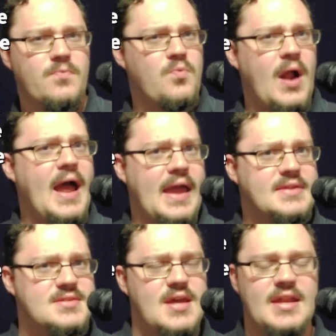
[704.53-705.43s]

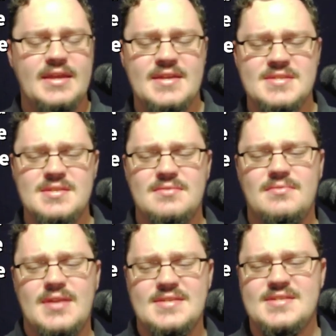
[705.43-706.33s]
right, and he doesn't
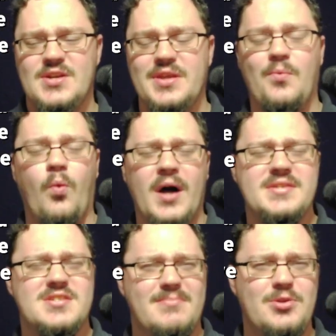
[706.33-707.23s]
necessarily want
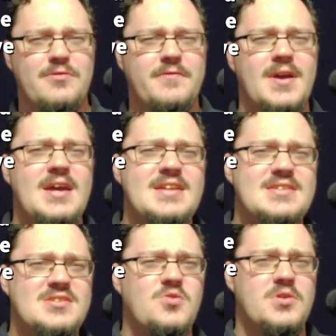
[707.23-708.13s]
to move
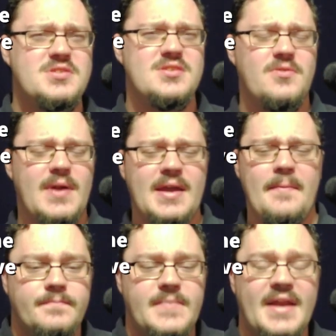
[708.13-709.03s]
discourse to the right.
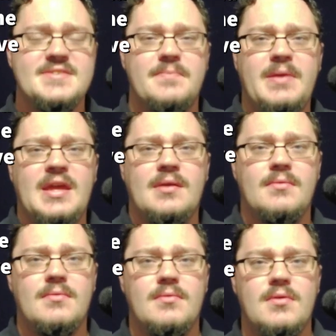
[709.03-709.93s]
That ends up being
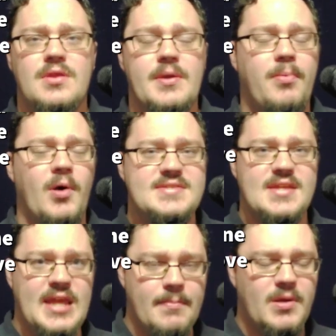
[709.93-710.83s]
the points that
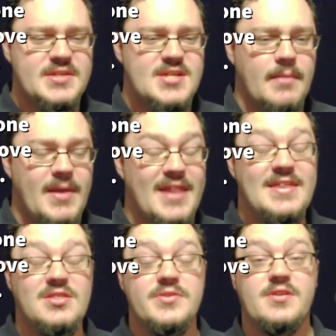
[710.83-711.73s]
he brings up. And I
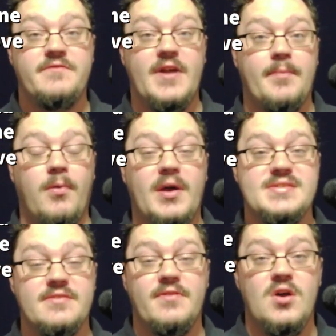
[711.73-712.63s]
think those are fair points
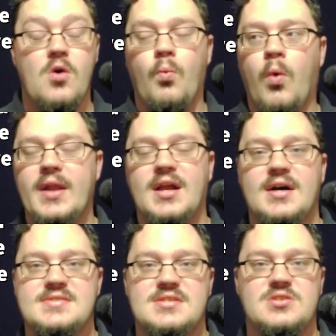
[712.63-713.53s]
of what
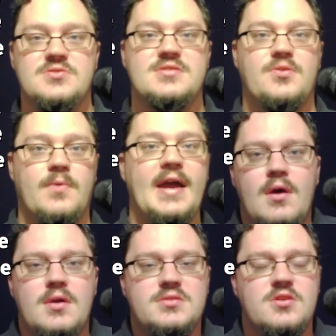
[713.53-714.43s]
constitutes the right.
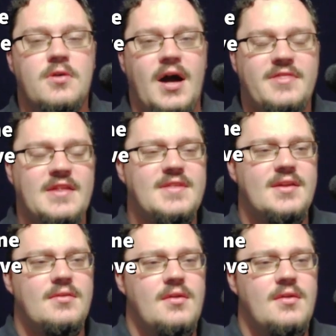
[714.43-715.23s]
So I think that